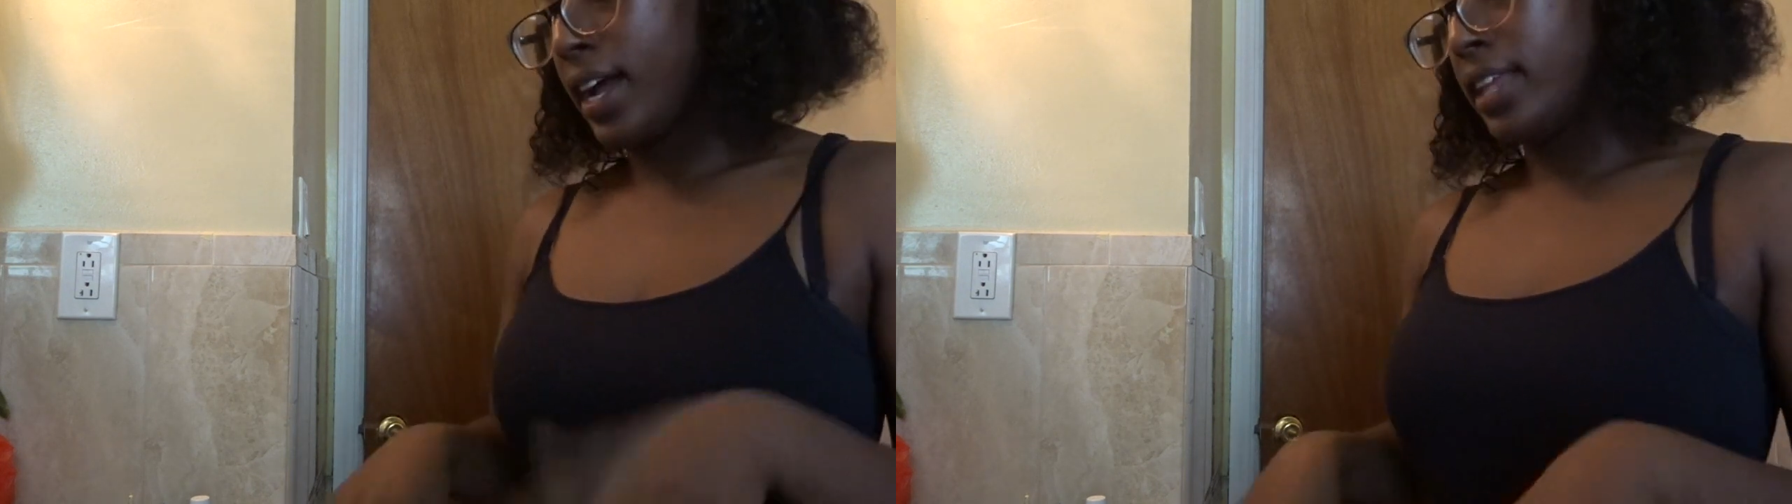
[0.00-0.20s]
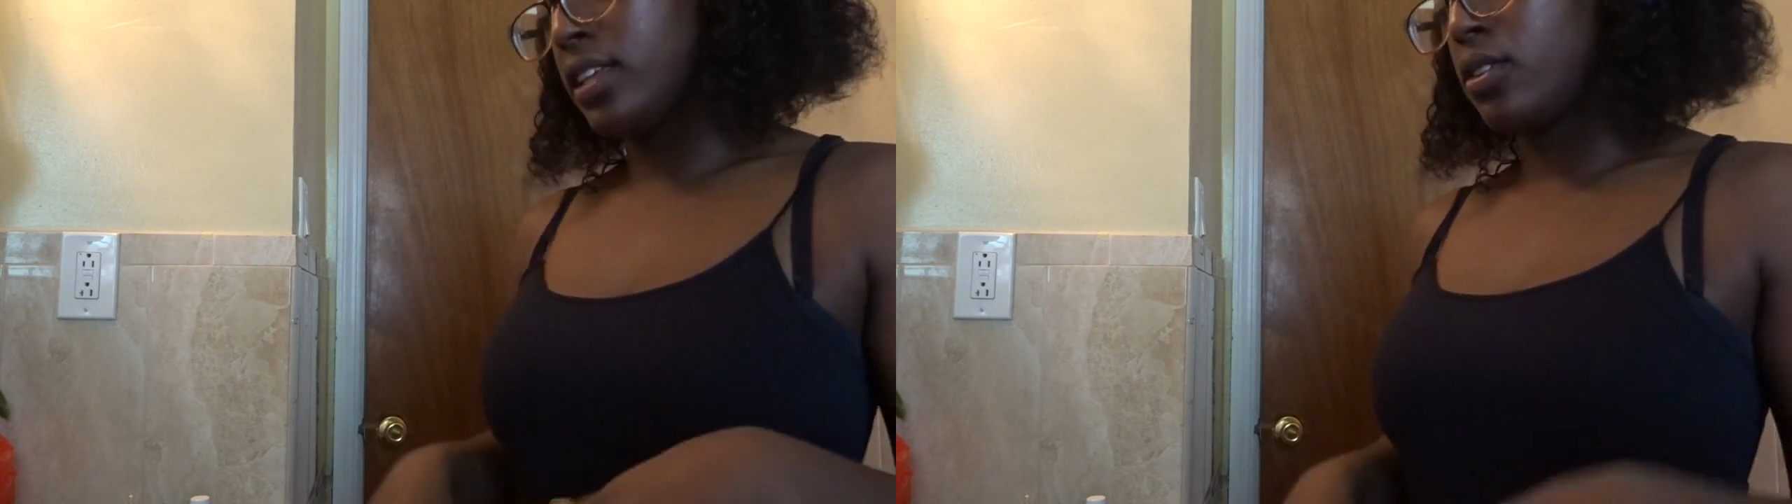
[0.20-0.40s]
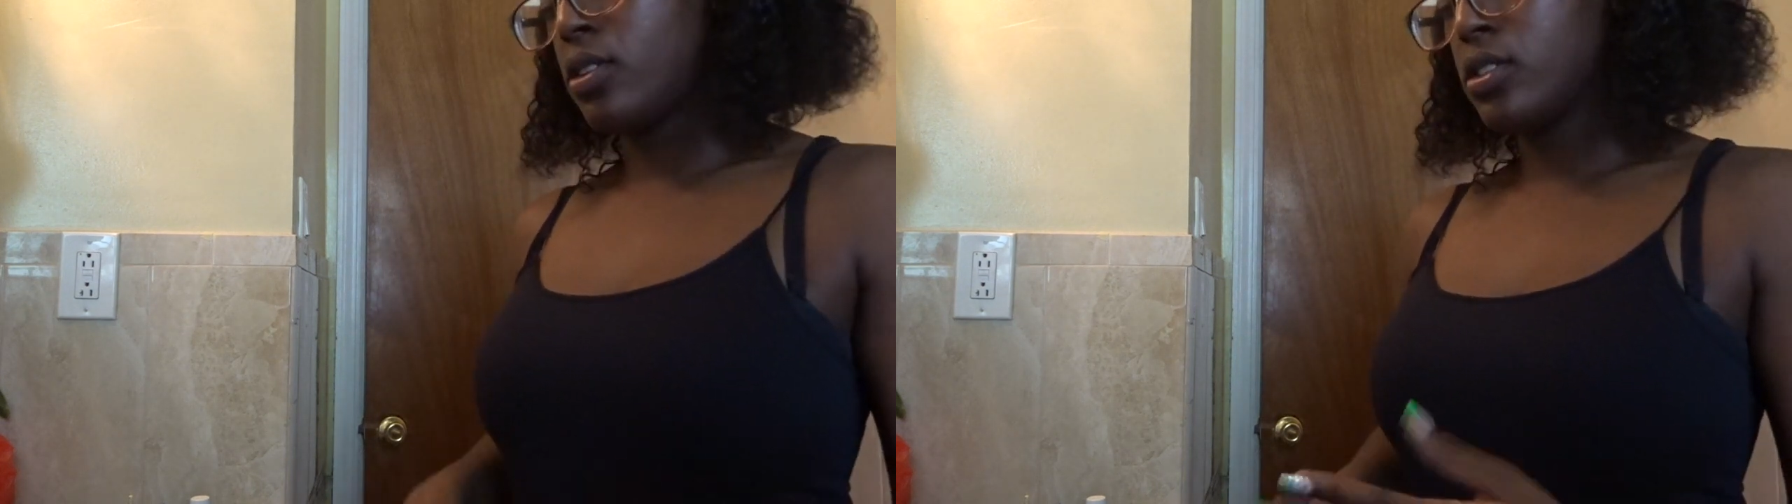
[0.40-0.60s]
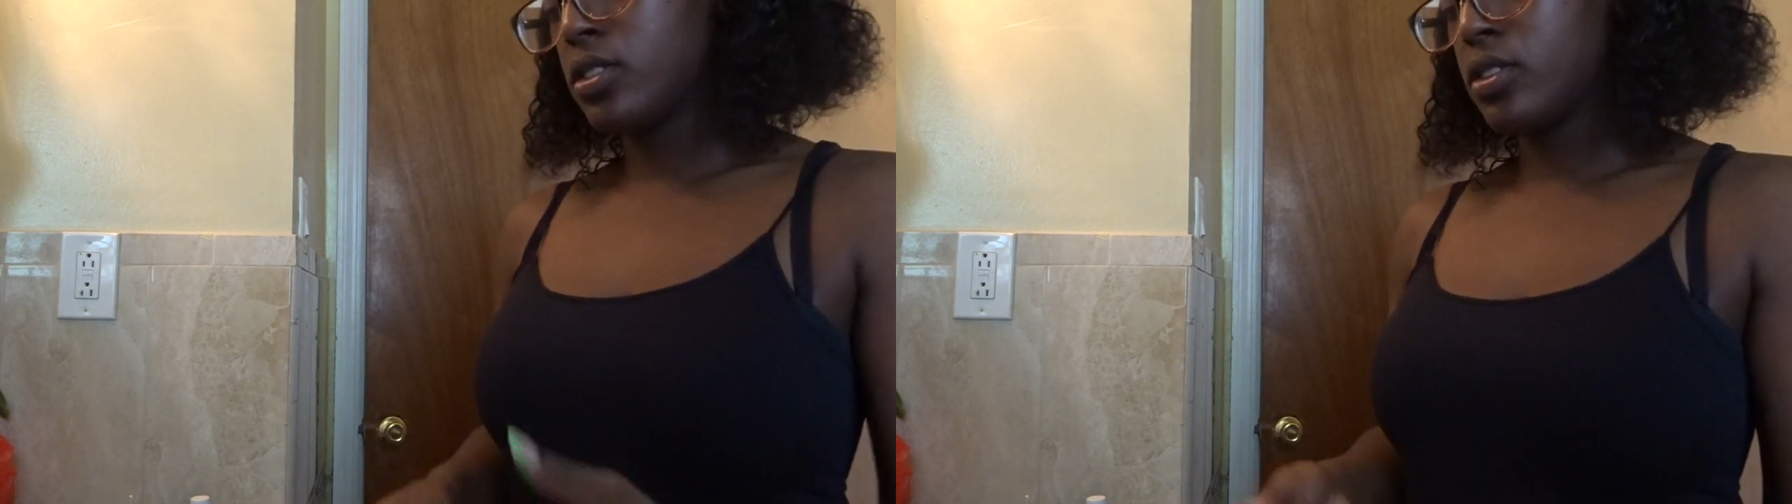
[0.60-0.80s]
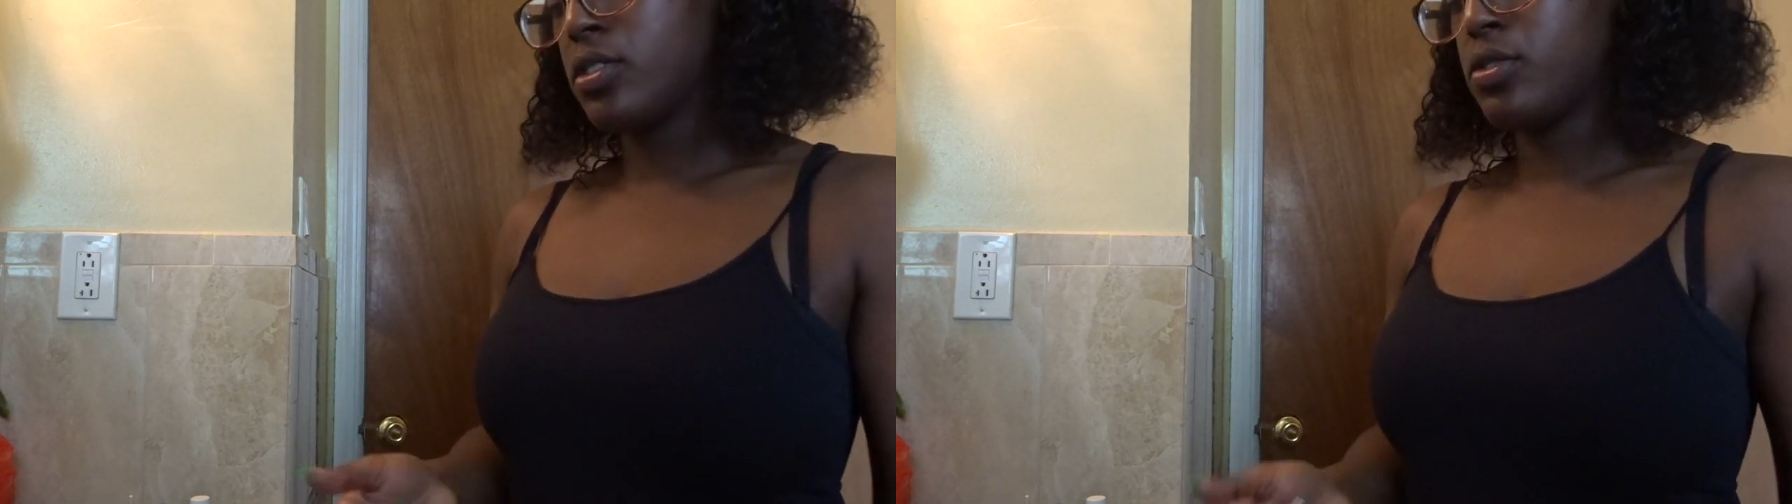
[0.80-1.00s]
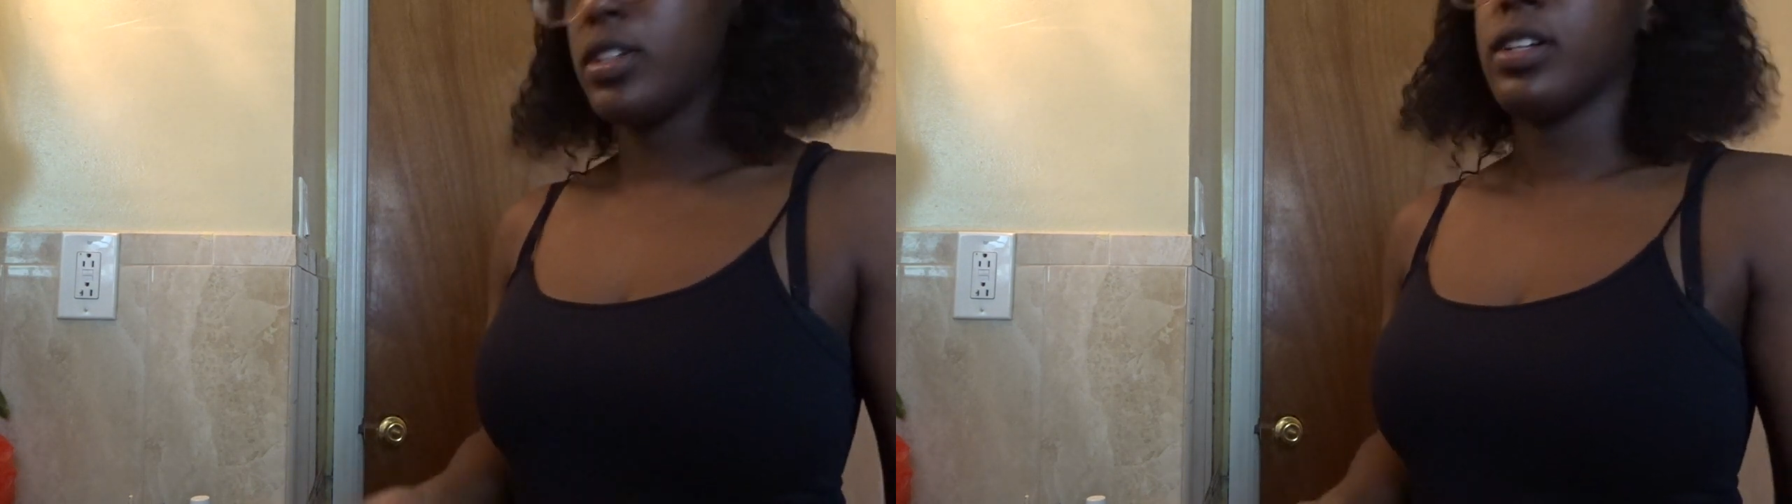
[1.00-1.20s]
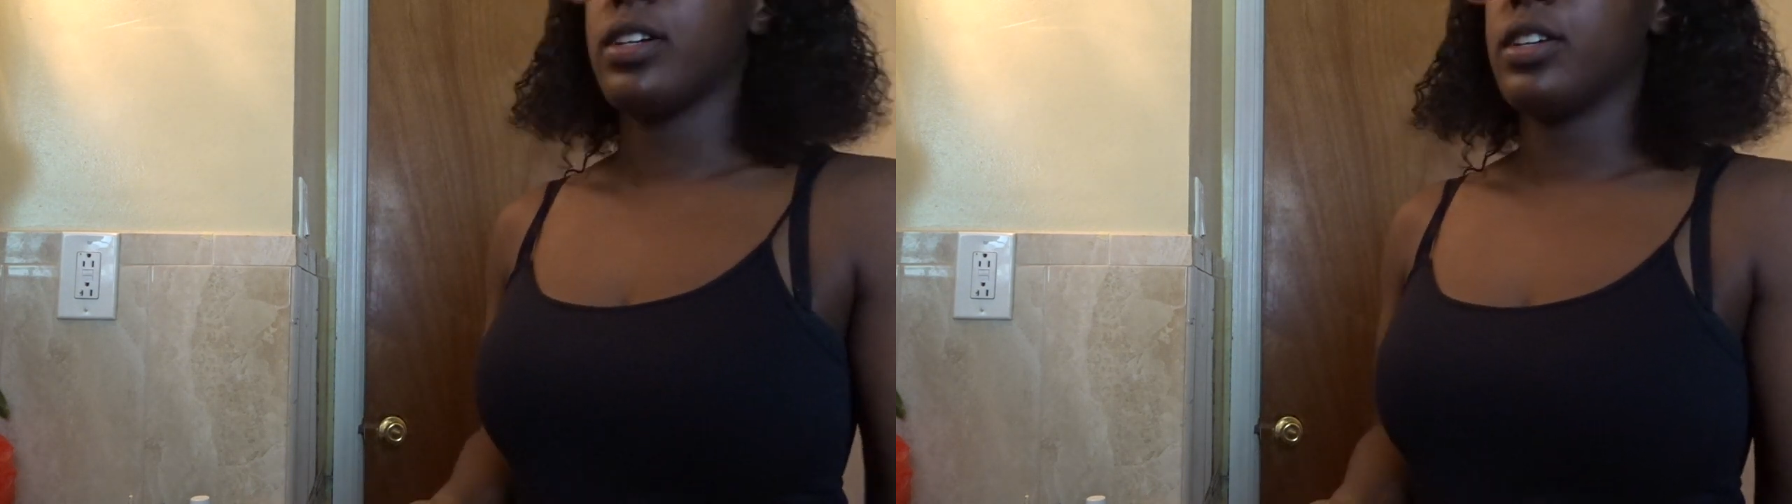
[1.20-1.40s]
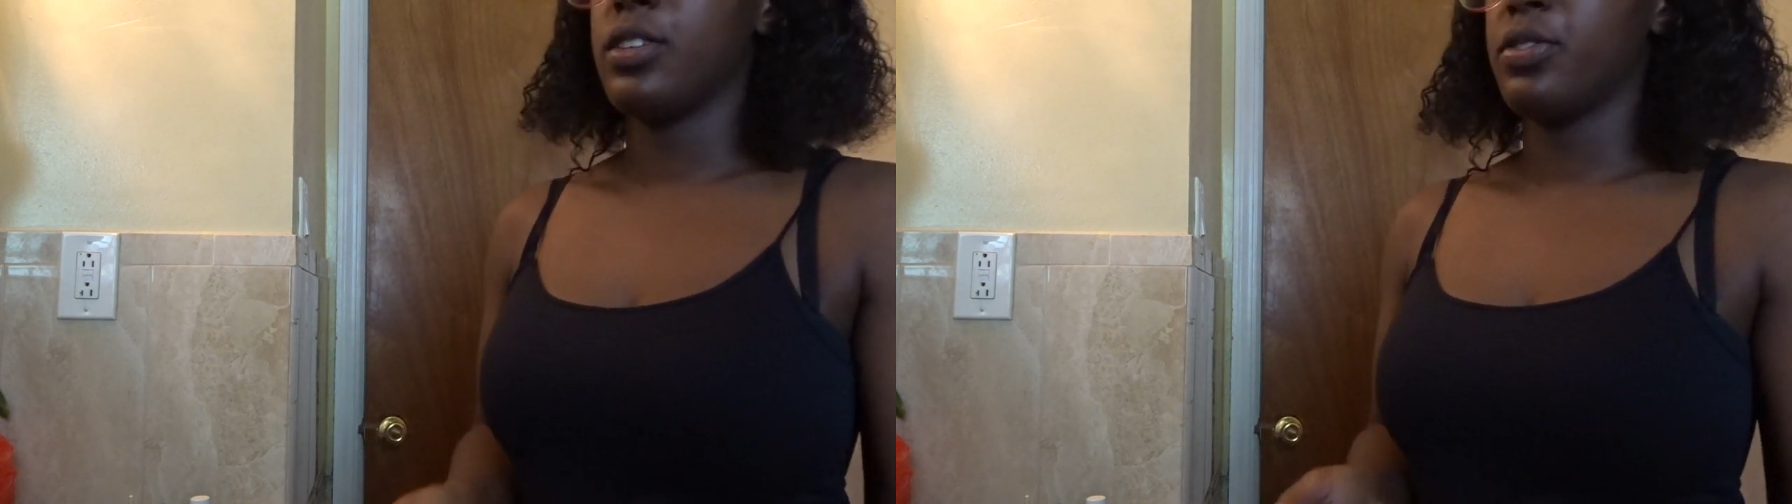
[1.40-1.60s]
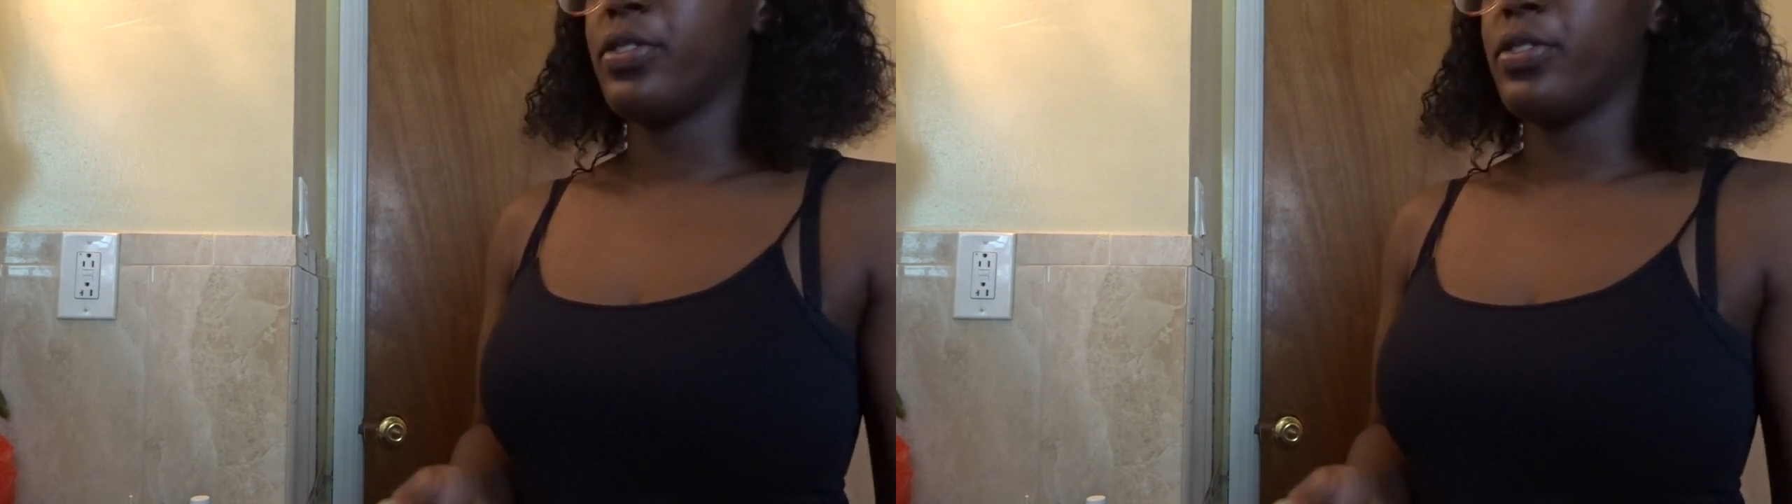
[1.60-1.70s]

and then also it's really good